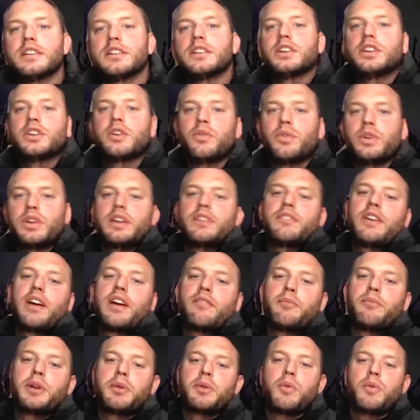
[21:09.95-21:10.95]
When you have
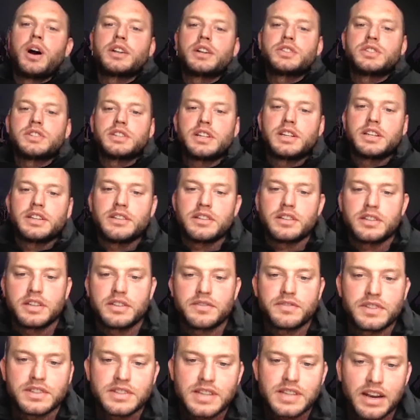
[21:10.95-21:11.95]
everybody watching and you
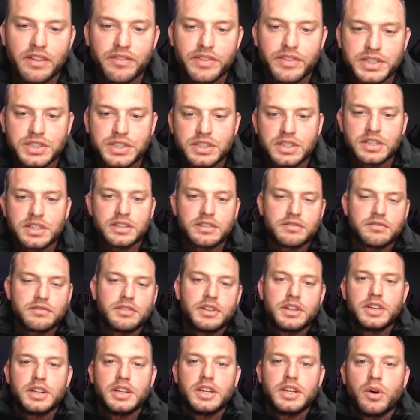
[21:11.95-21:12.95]
have the television and
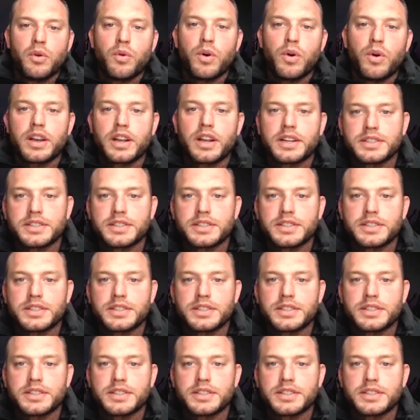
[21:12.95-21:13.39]
whatnot.